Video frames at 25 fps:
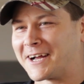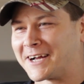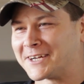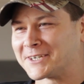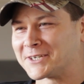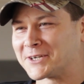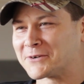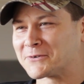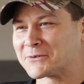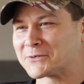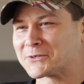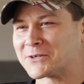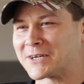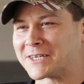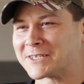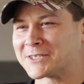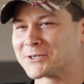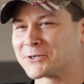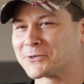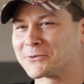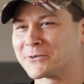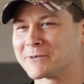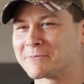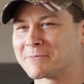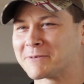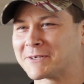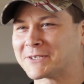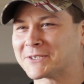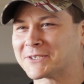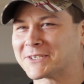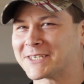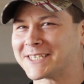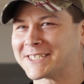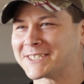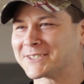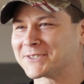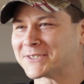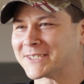never tried to quit because
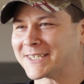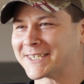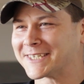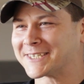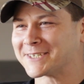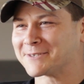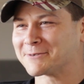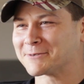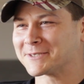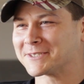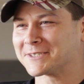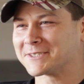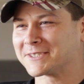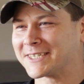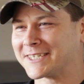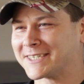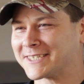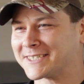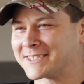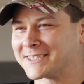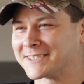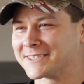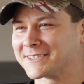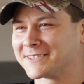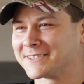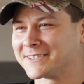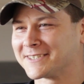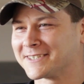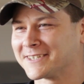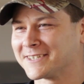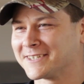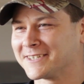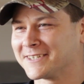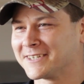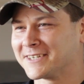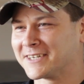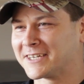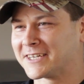I didn't think I was addicted.
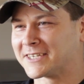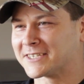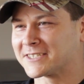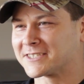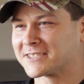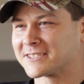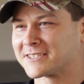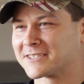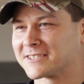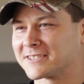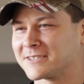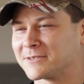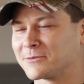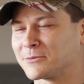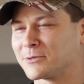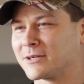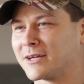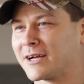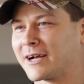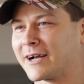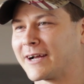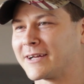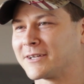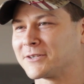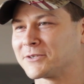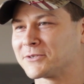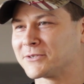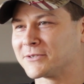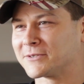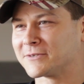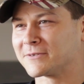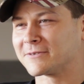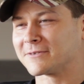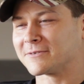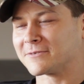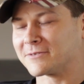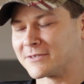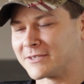
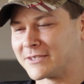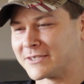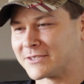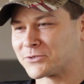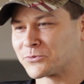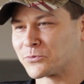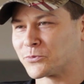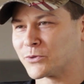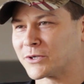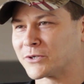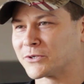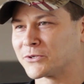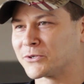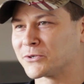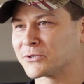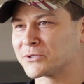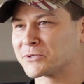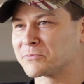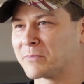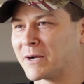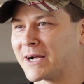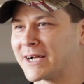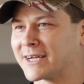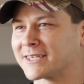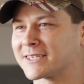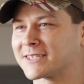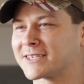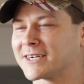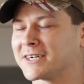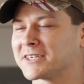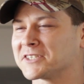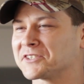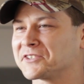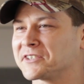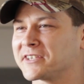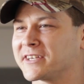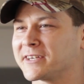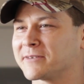It's one of those mind
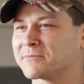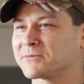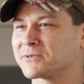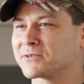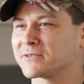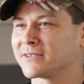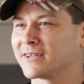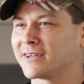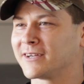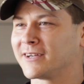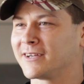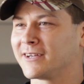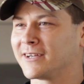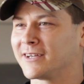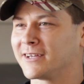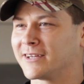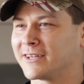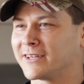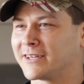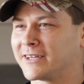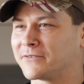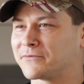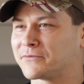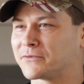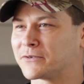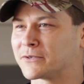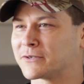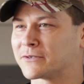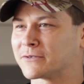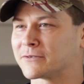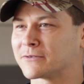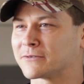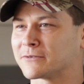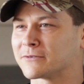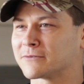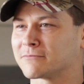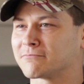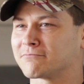concepts. If
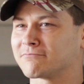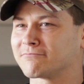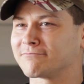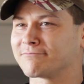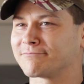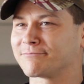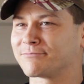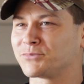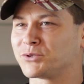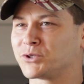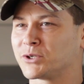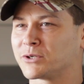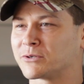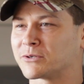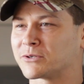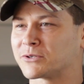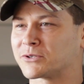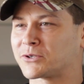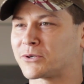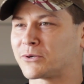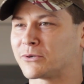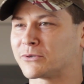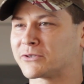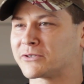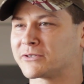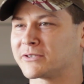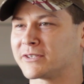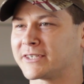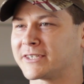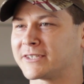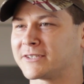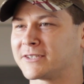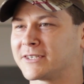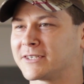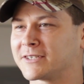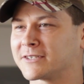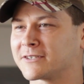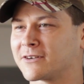you're doing it socially,
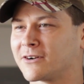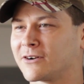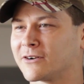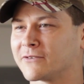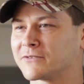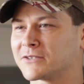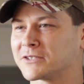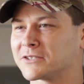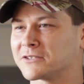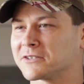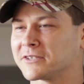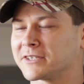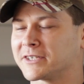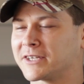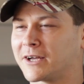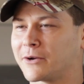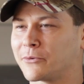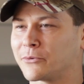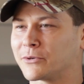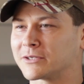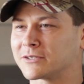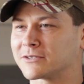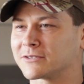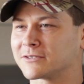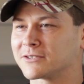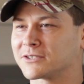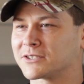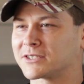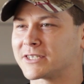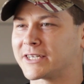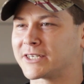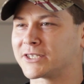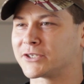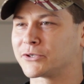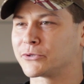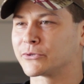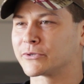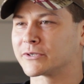then obviously I wouldn't
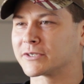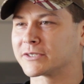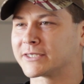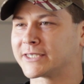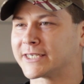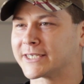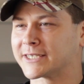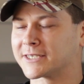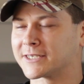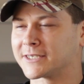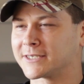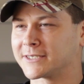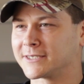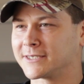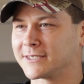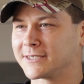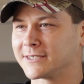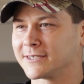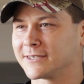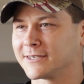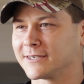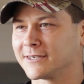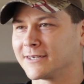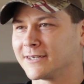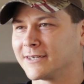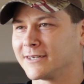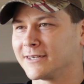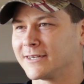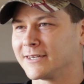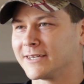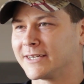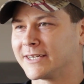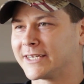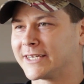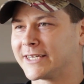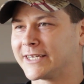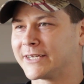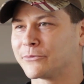say you were addicted.
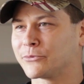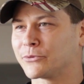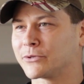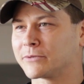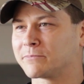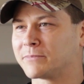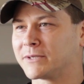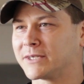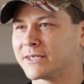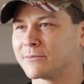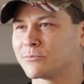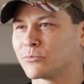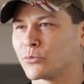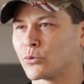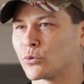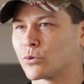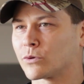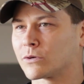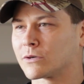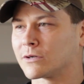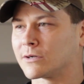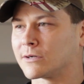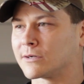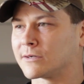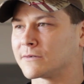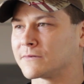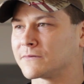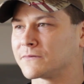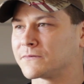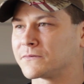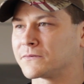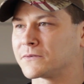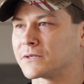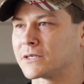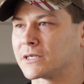It would be more of,